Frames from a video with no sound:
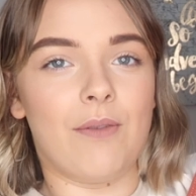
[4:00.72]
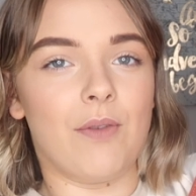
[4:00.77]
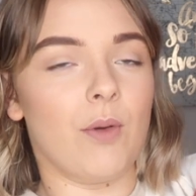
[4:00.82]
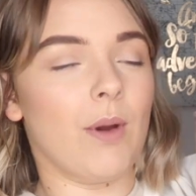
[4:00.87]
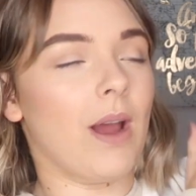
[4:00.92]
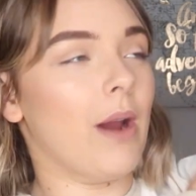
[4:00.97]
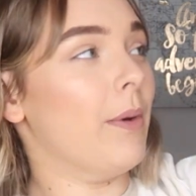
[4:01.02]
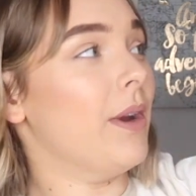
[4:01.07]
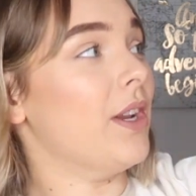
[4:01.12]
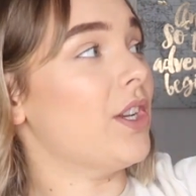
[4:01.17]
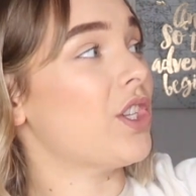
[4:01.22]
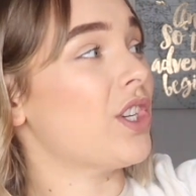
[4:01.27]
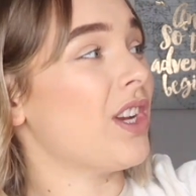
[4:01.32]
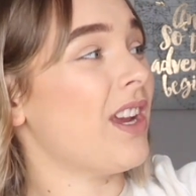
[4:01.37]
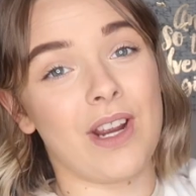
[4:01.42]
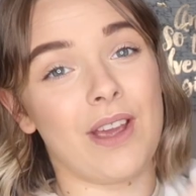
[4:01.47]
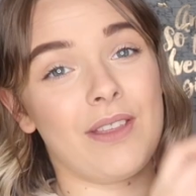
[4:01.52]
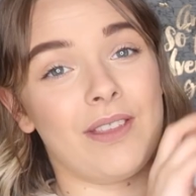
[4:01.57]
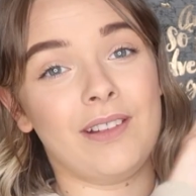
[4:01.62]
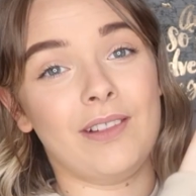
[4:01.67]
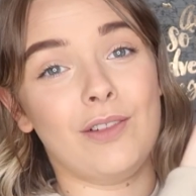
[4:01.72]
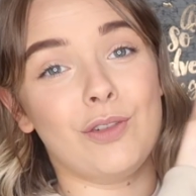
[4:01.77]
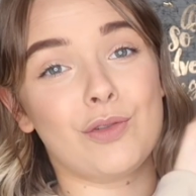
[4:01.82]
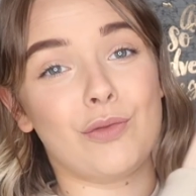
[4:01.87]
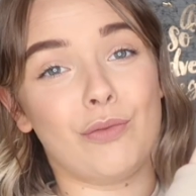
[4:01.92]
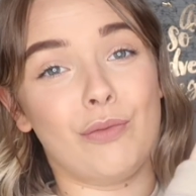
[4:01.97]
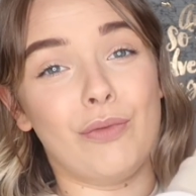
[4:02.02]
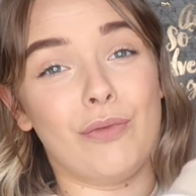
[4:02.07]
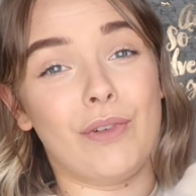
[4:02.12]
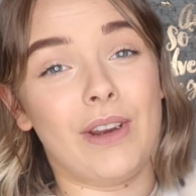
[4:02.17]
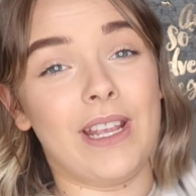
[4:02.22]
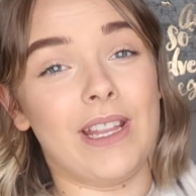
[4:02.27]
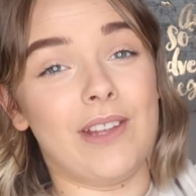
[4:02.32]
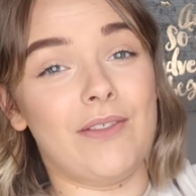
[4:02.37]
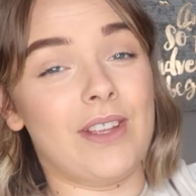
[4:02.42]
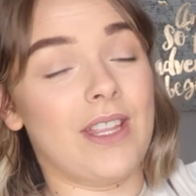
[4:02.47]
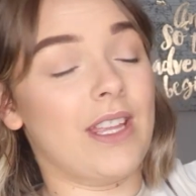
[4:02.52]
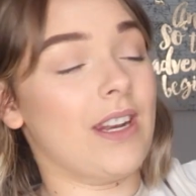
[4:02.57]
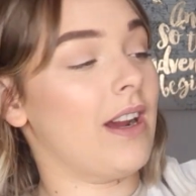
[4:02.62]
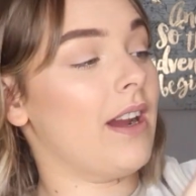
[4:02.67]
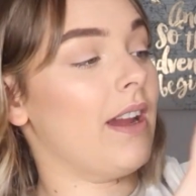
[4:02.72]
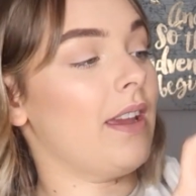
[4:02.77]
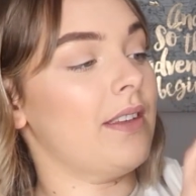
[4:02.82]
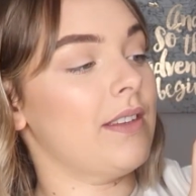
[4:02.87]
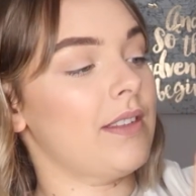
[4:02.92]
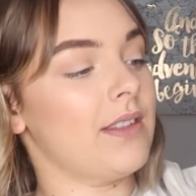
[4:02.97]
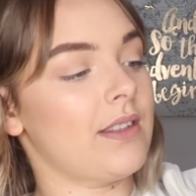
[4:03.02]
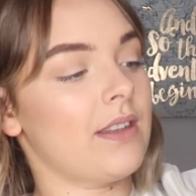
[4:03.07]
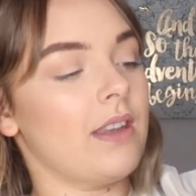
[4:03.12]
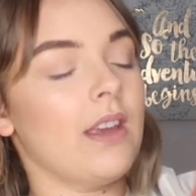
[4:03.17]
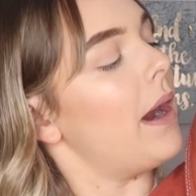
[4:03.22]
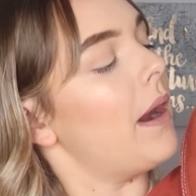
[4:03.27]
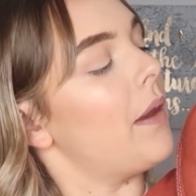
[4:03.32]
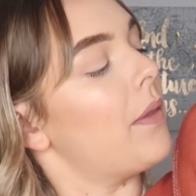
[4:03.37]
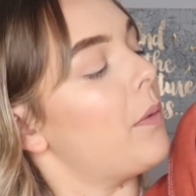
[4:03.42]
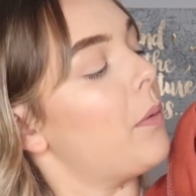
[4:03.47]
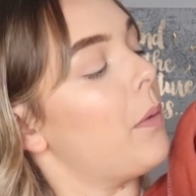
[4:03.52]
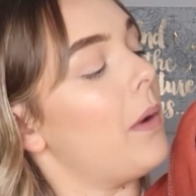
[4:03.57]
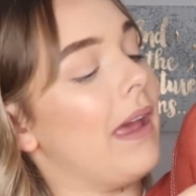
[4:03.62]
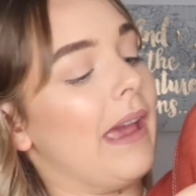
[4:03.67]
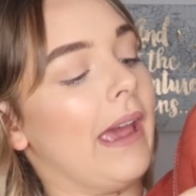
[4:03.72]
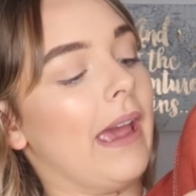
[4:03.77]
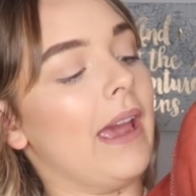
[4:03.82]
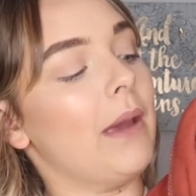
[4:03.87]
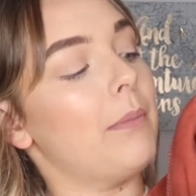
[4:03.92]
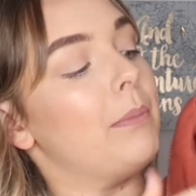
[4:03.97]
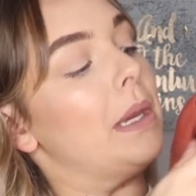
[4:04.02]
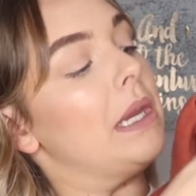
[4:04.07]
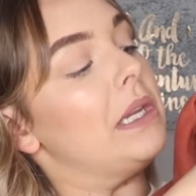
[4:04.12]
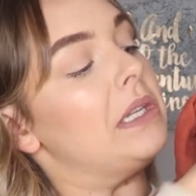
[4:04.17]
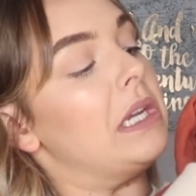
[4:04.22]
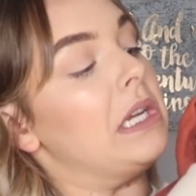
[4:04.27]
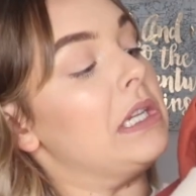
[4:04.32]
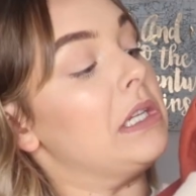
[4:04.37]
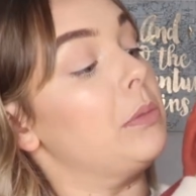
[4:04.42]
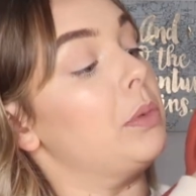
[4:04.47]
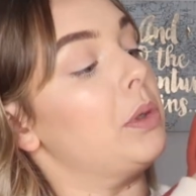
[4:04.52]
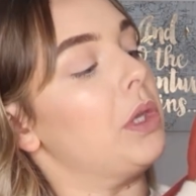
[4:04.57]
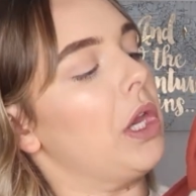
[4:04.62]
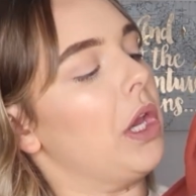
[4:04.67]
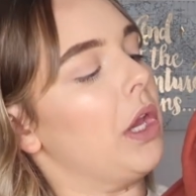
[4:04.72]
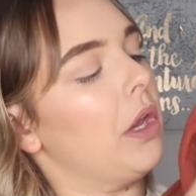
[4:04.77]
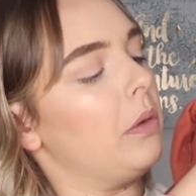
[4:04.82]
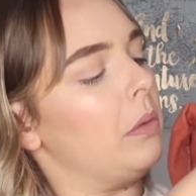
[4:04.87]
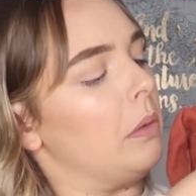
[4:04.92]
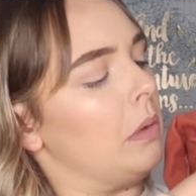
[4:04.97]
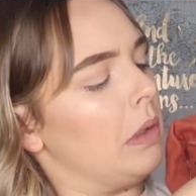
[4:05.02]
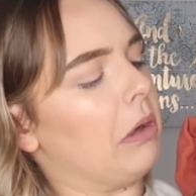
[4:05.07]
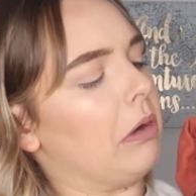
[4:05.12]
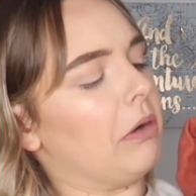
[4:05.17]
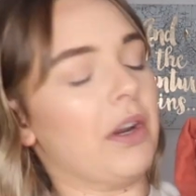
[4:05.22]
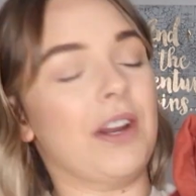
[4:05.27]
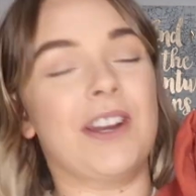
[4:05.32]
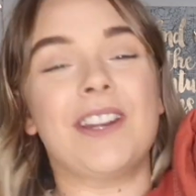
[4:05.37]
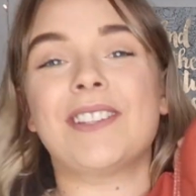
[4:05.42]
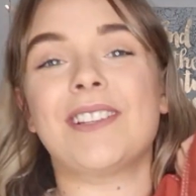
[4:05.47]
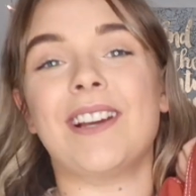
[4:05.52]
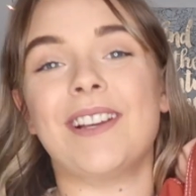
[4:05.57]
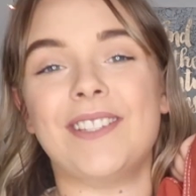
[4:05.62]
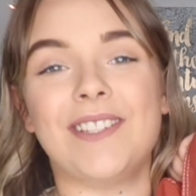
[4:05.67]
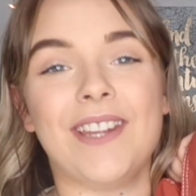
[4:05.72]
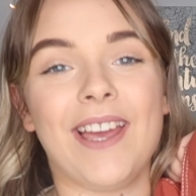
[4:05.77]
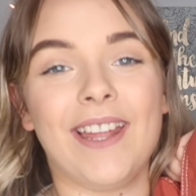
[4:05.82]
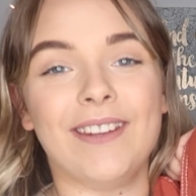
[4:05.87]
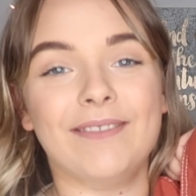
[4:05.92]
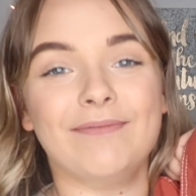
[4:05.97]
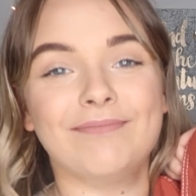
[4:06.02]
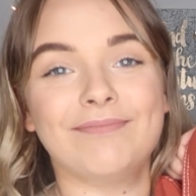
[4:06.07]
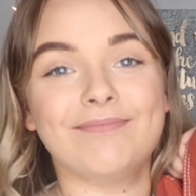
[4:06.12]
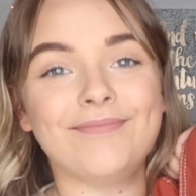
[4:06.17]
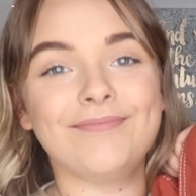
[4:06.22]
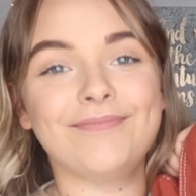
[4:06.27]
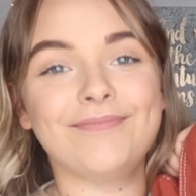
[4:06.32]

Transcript: everywhere, which I think looks really, really nice. By the way, BTW, got it in a size 10.